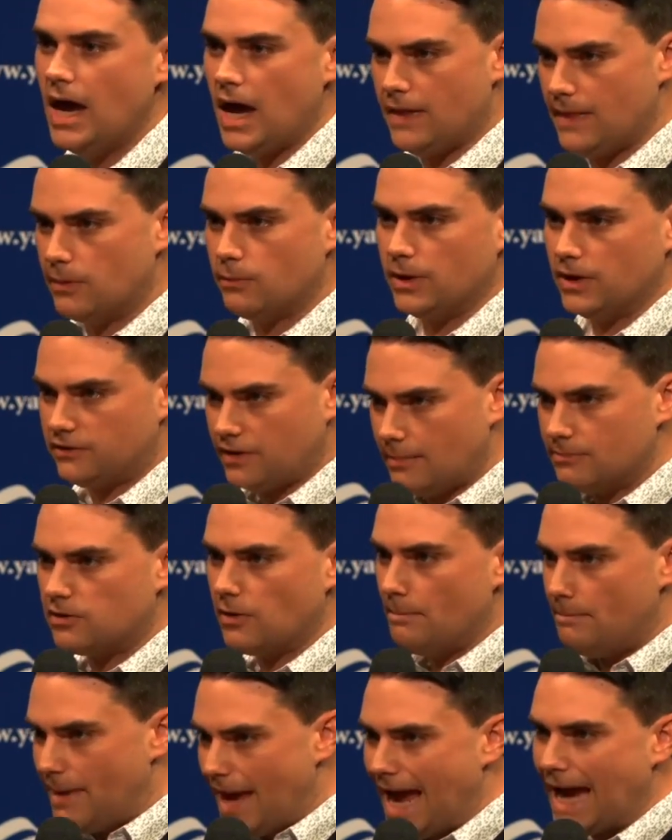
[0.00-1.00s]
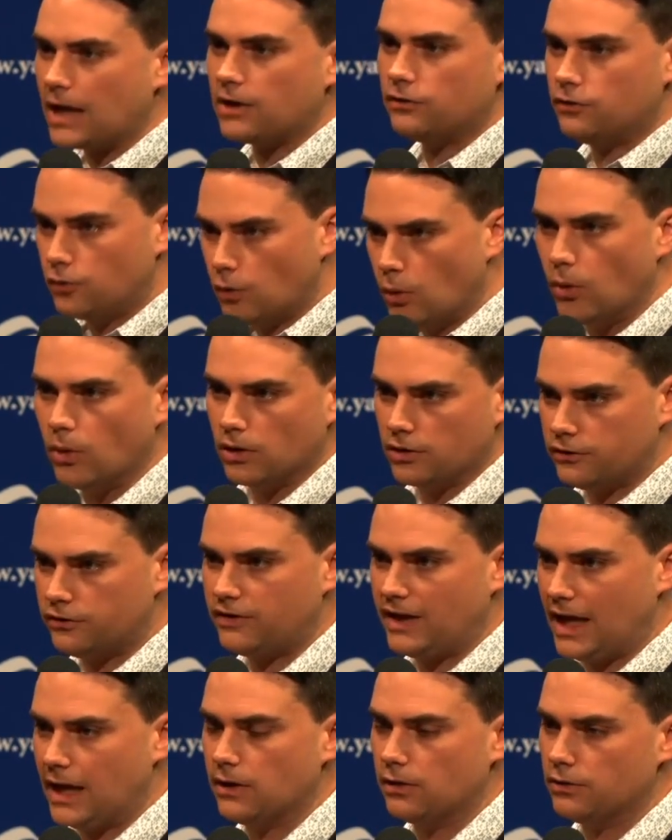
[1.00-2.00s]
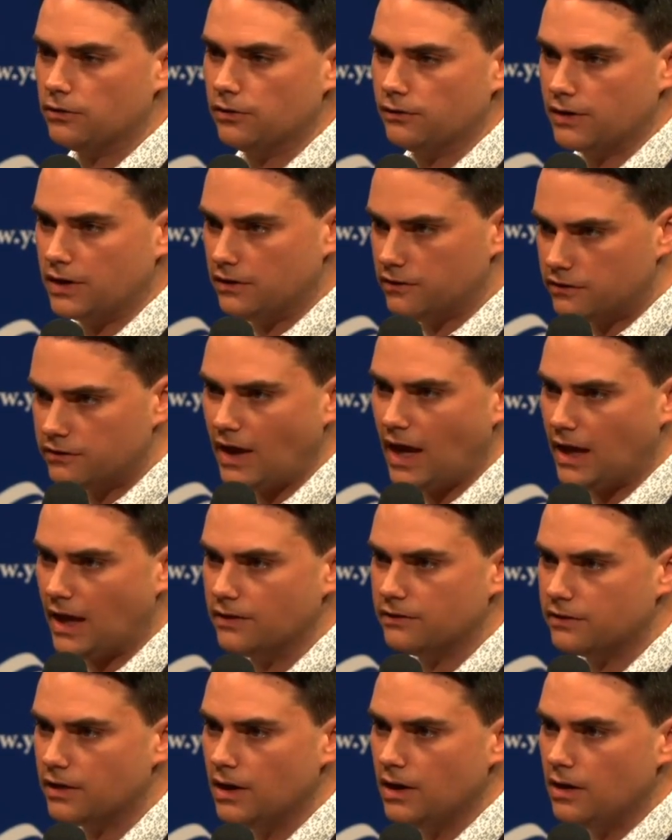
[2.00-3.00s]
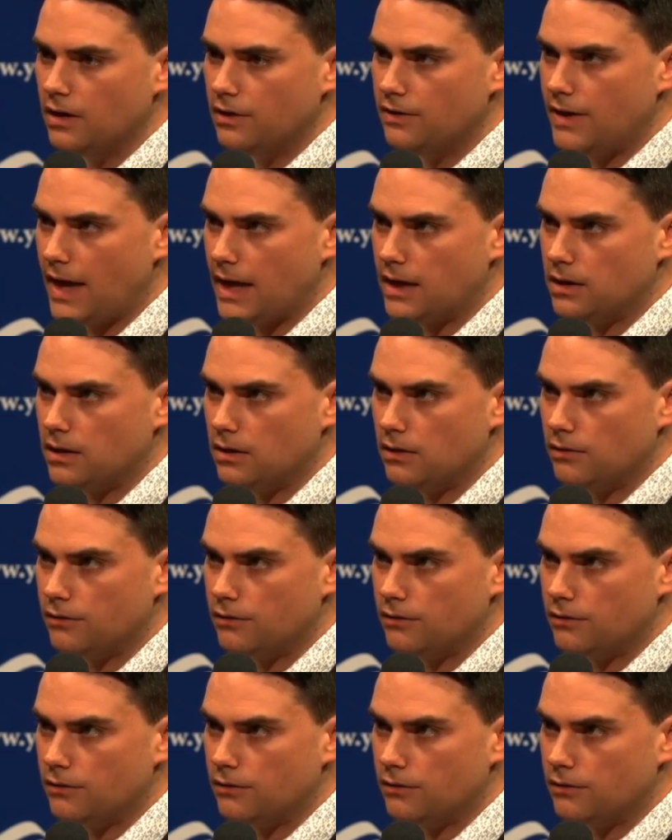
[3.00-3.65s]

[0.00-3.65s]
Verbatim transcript: And then we attempt to backdoor standards of consent that,